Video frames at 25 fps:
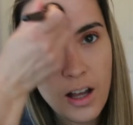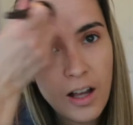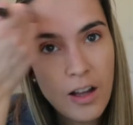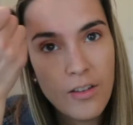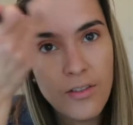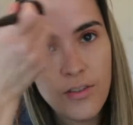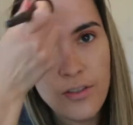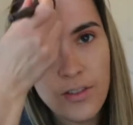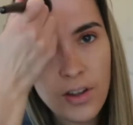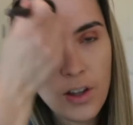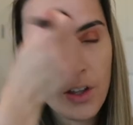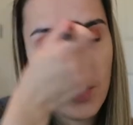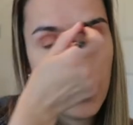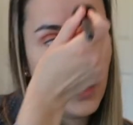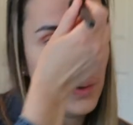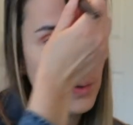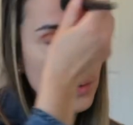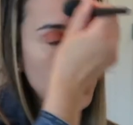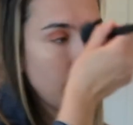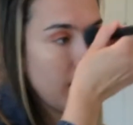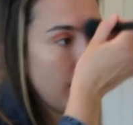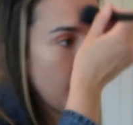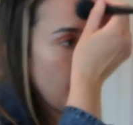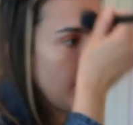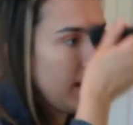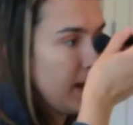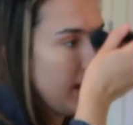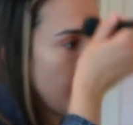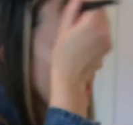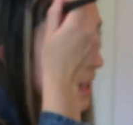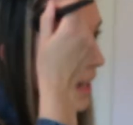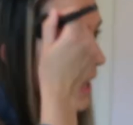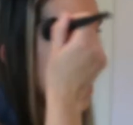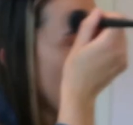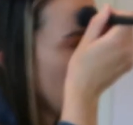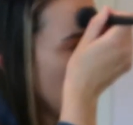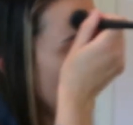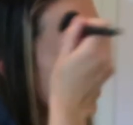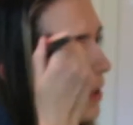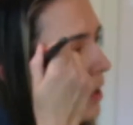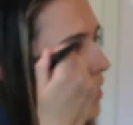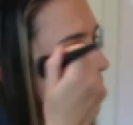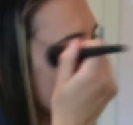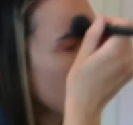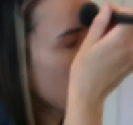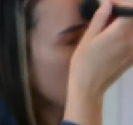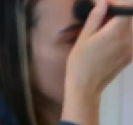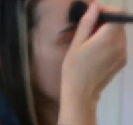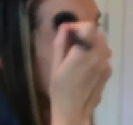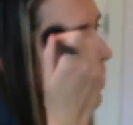of who I hang out
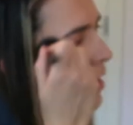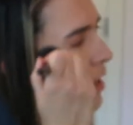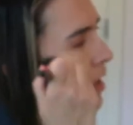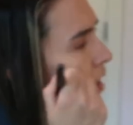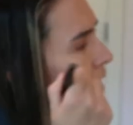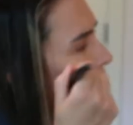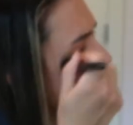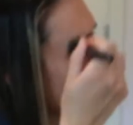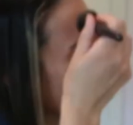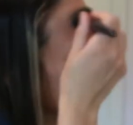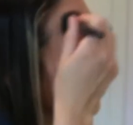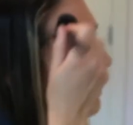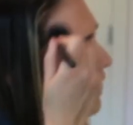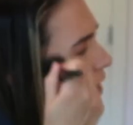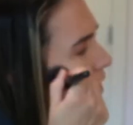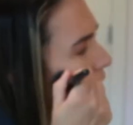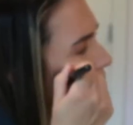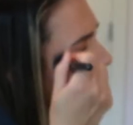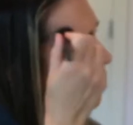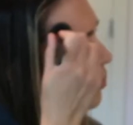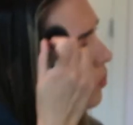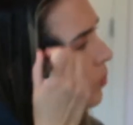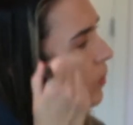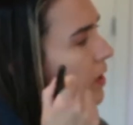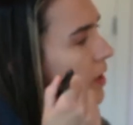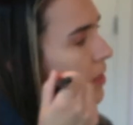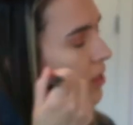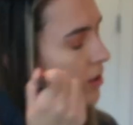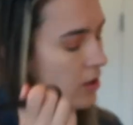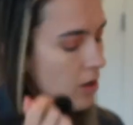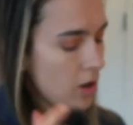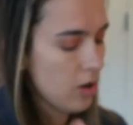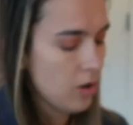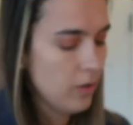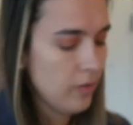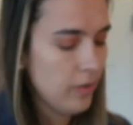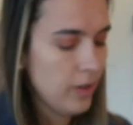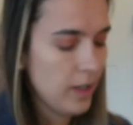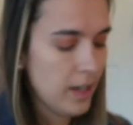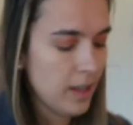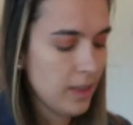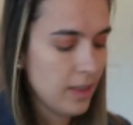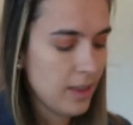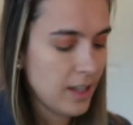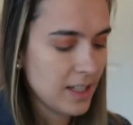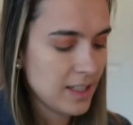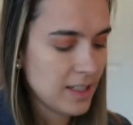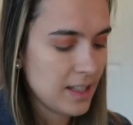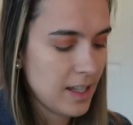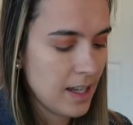with. And with COVID and
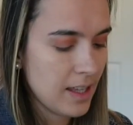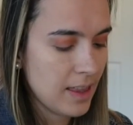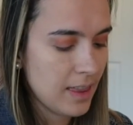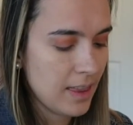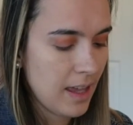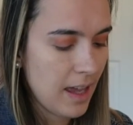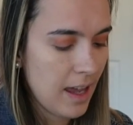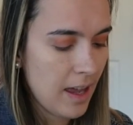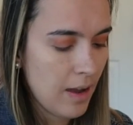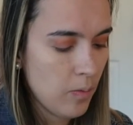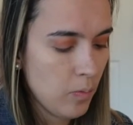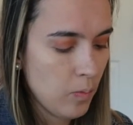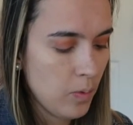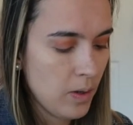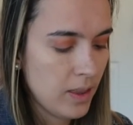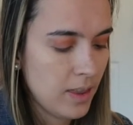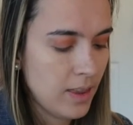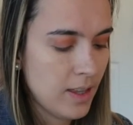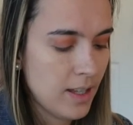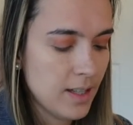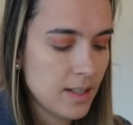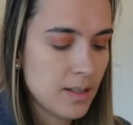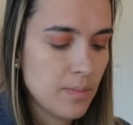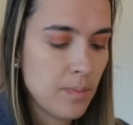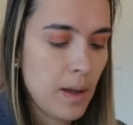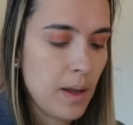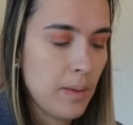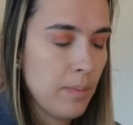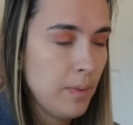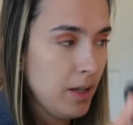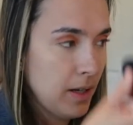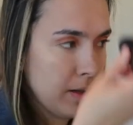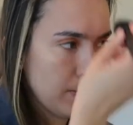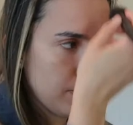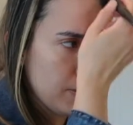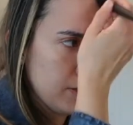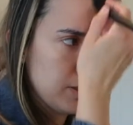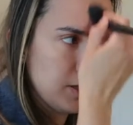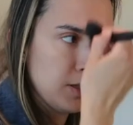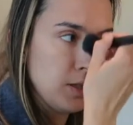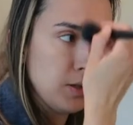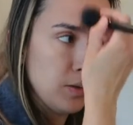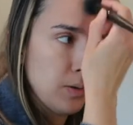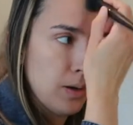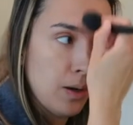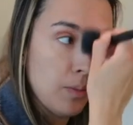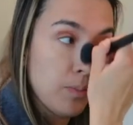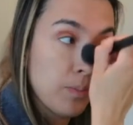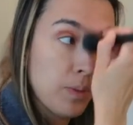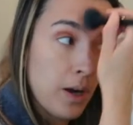things like that, with this baby number two,
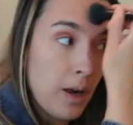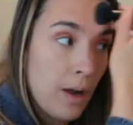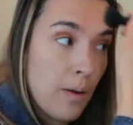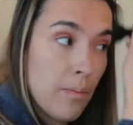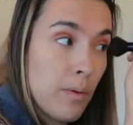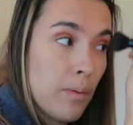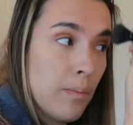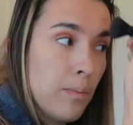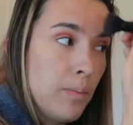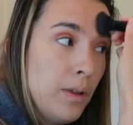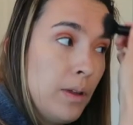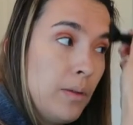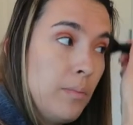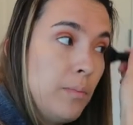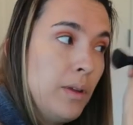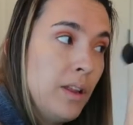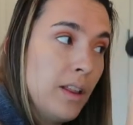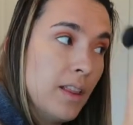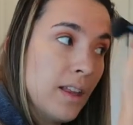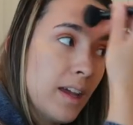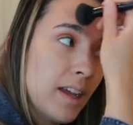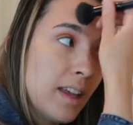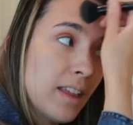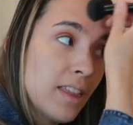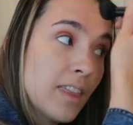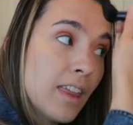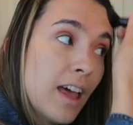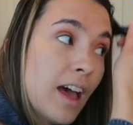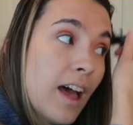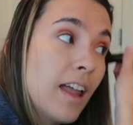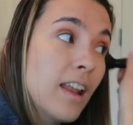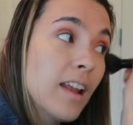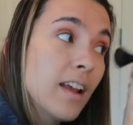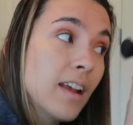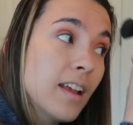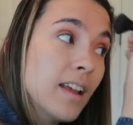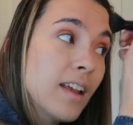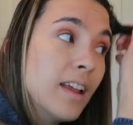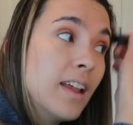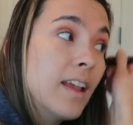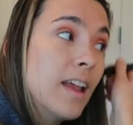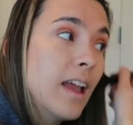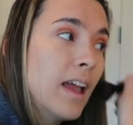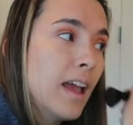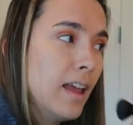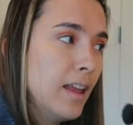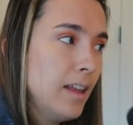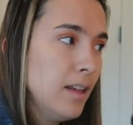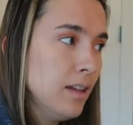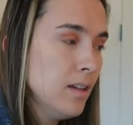I'll probably be like that
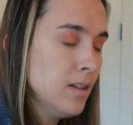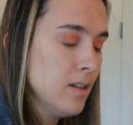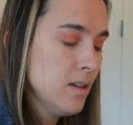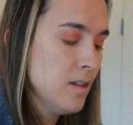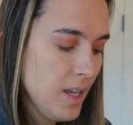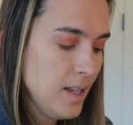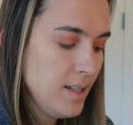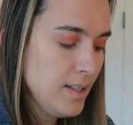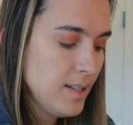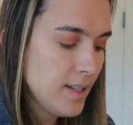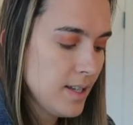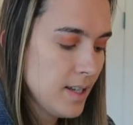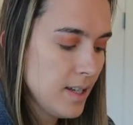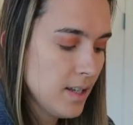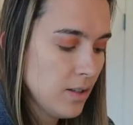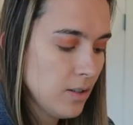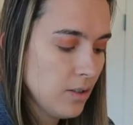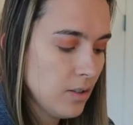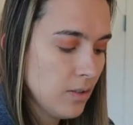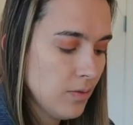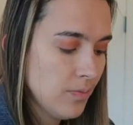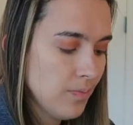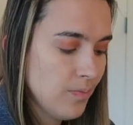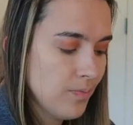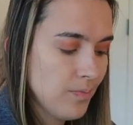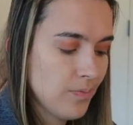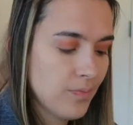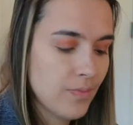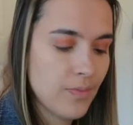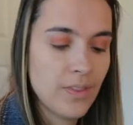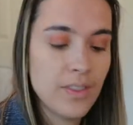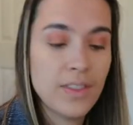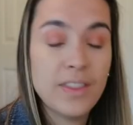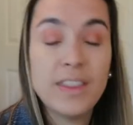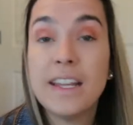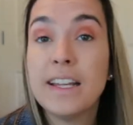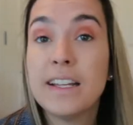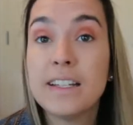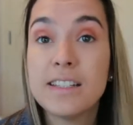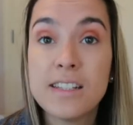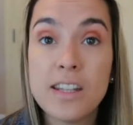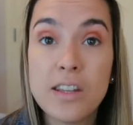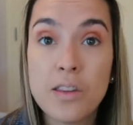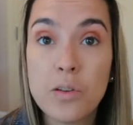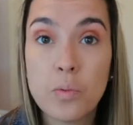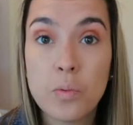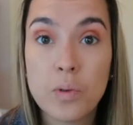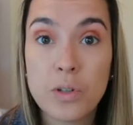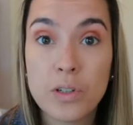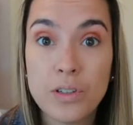again until things in
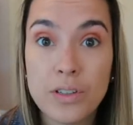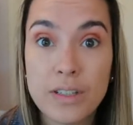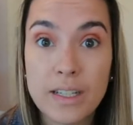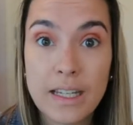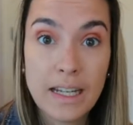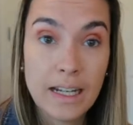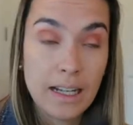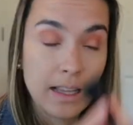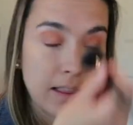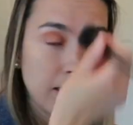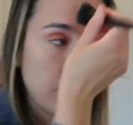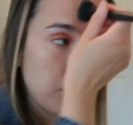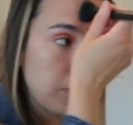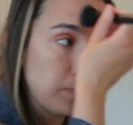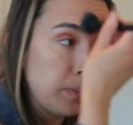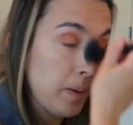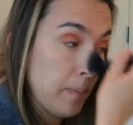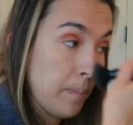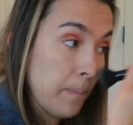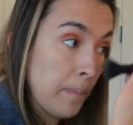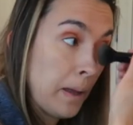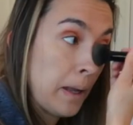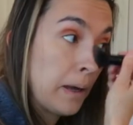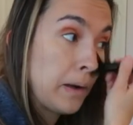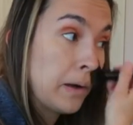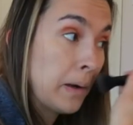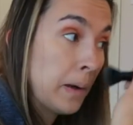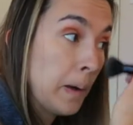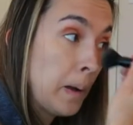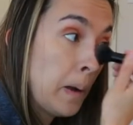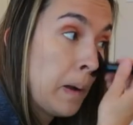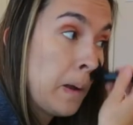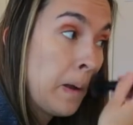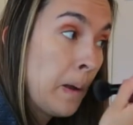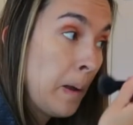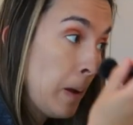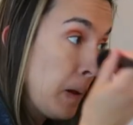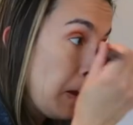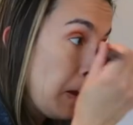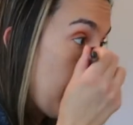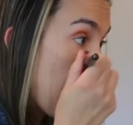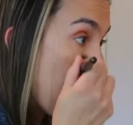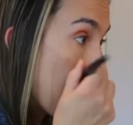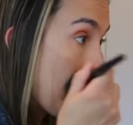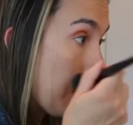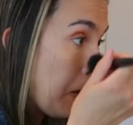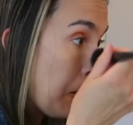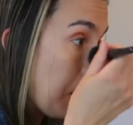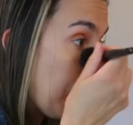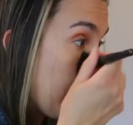the world get a little bit better.
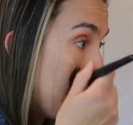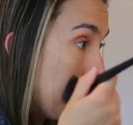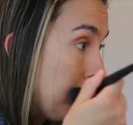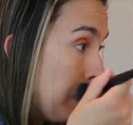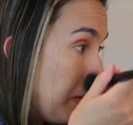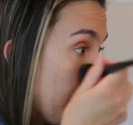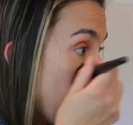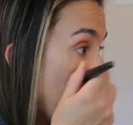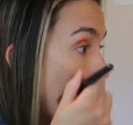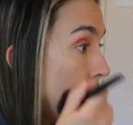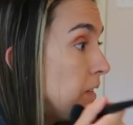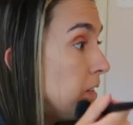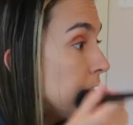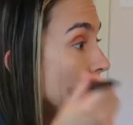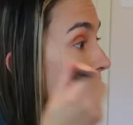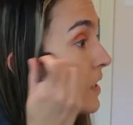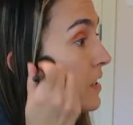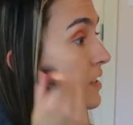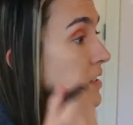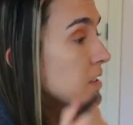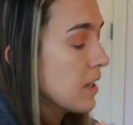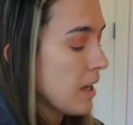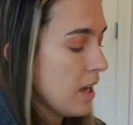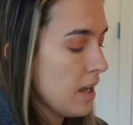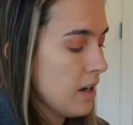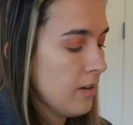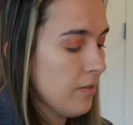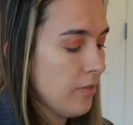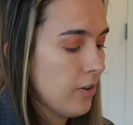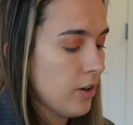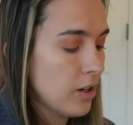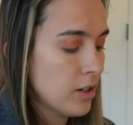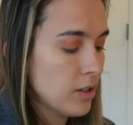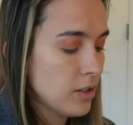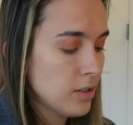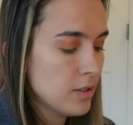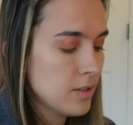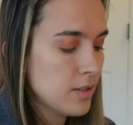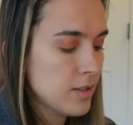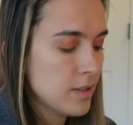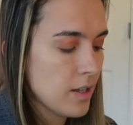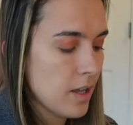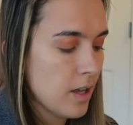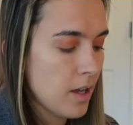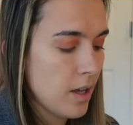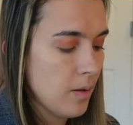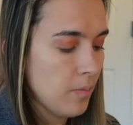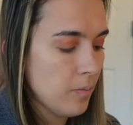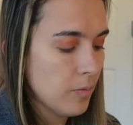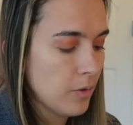Um, it does kind of hurt
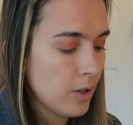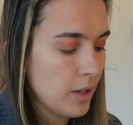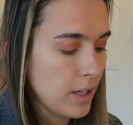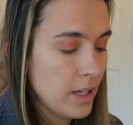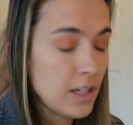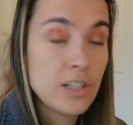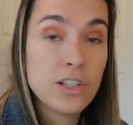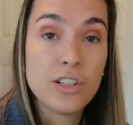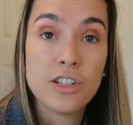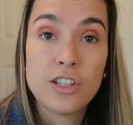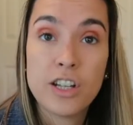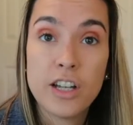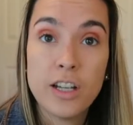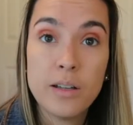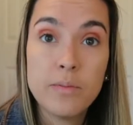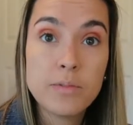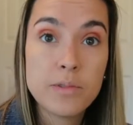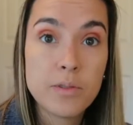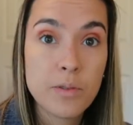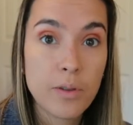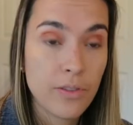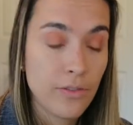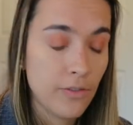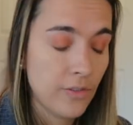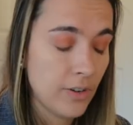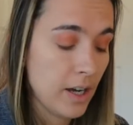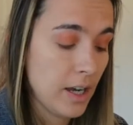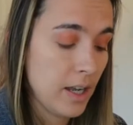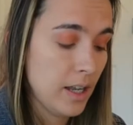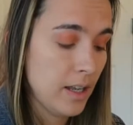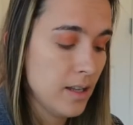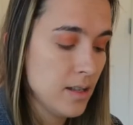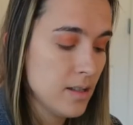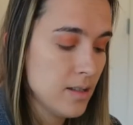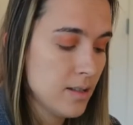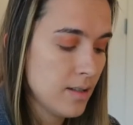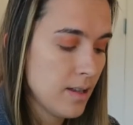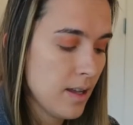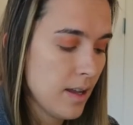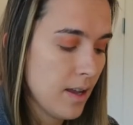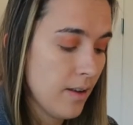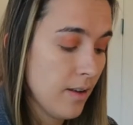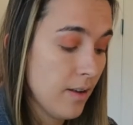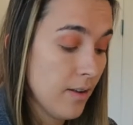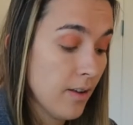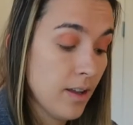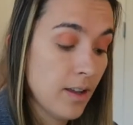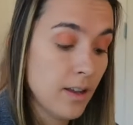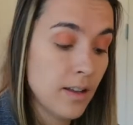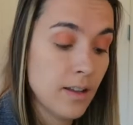some relationships with friends
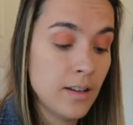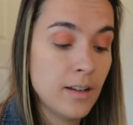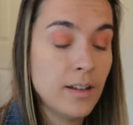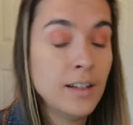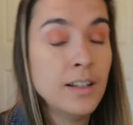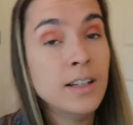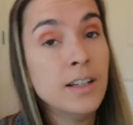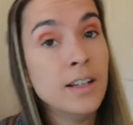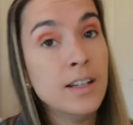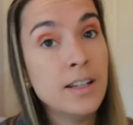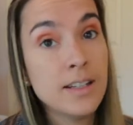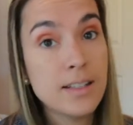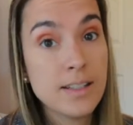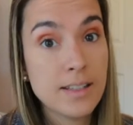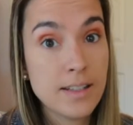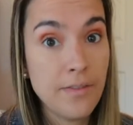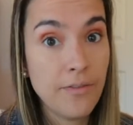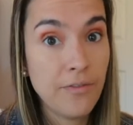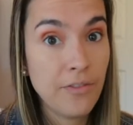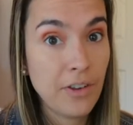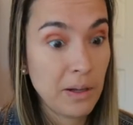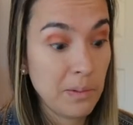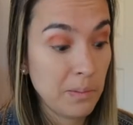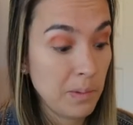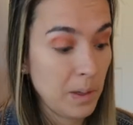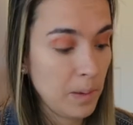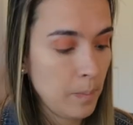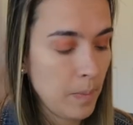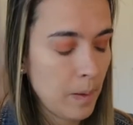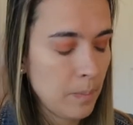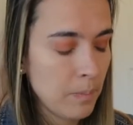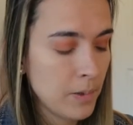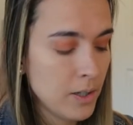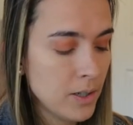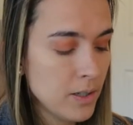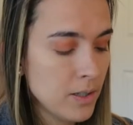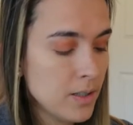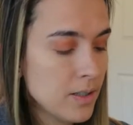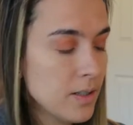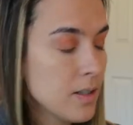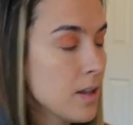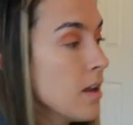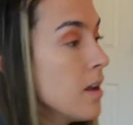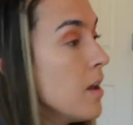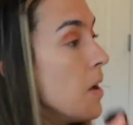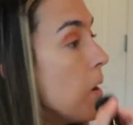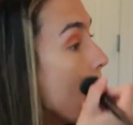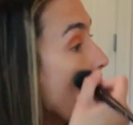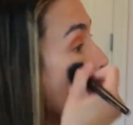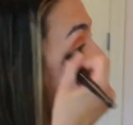and some family members,
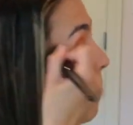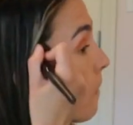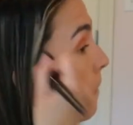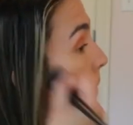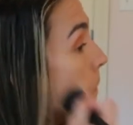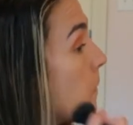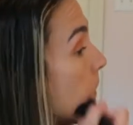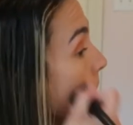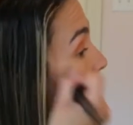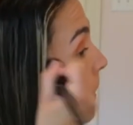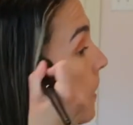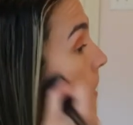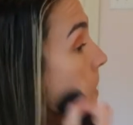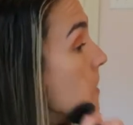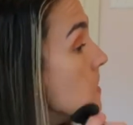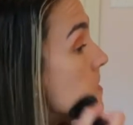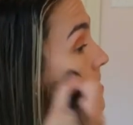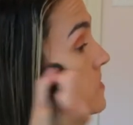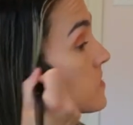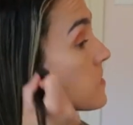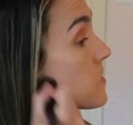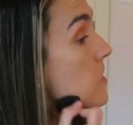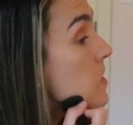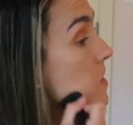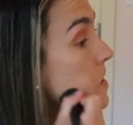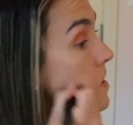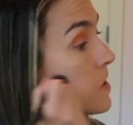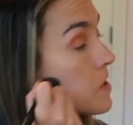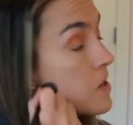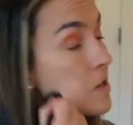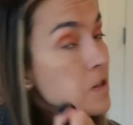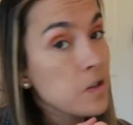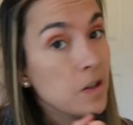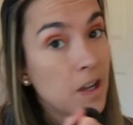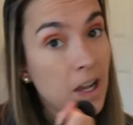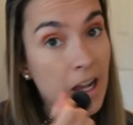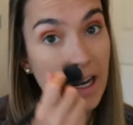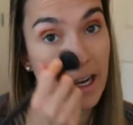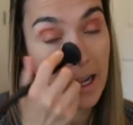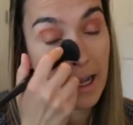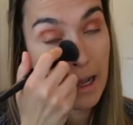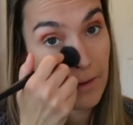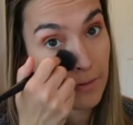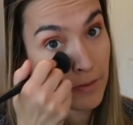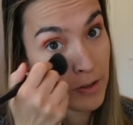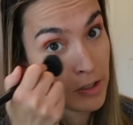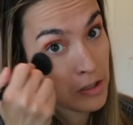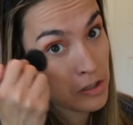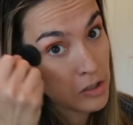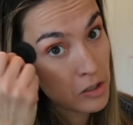but you kind of
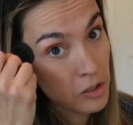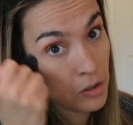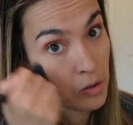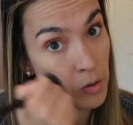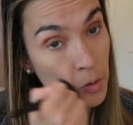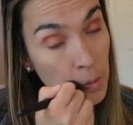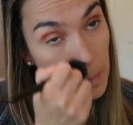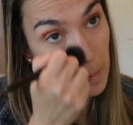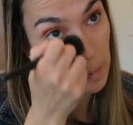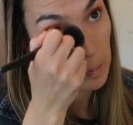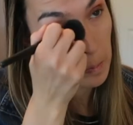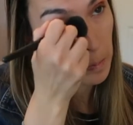have to do